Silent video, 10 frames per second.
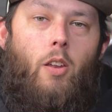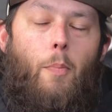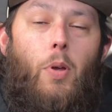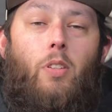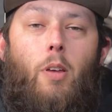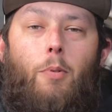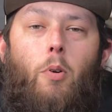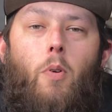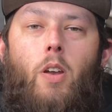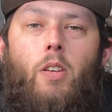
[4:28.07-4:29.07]
a big
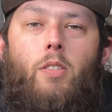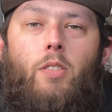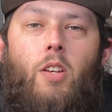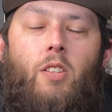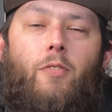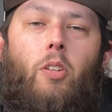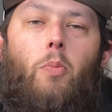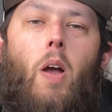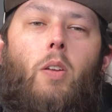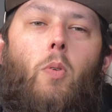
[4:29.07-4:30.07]
typical one is, does it affect
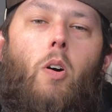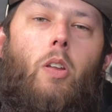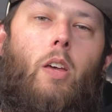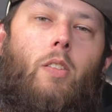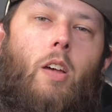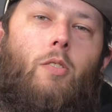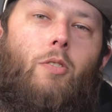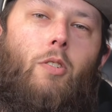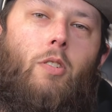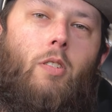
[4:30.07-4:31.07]
ride quality? And the
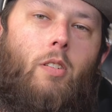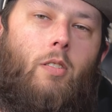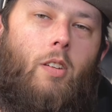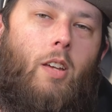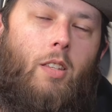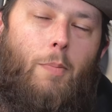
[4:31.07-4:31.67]
answer is, it